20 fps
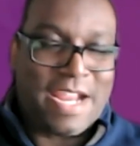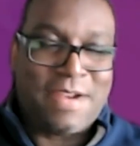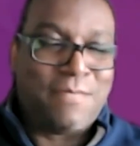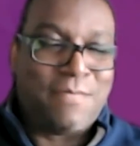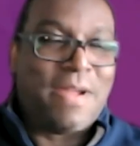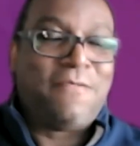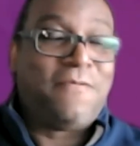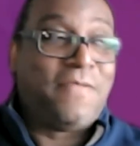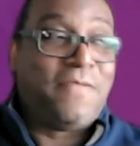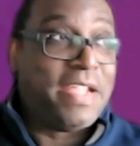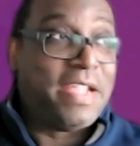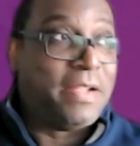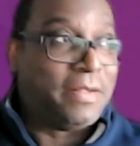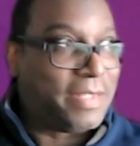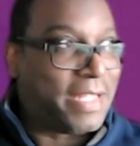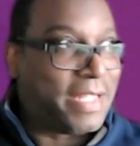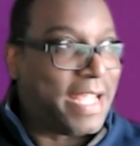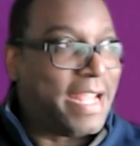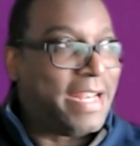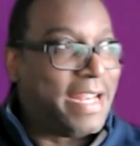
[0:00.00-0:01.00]
in my
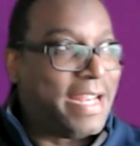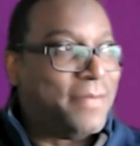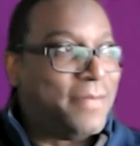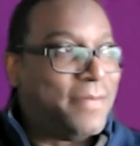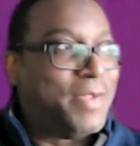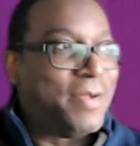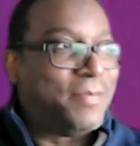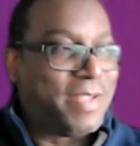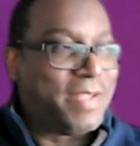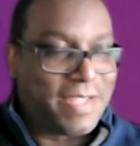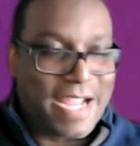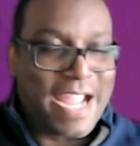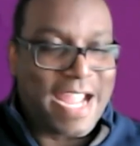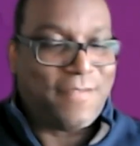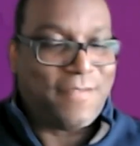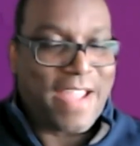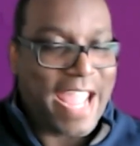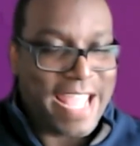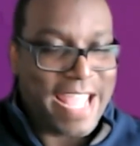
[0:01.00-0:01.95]
field that kind of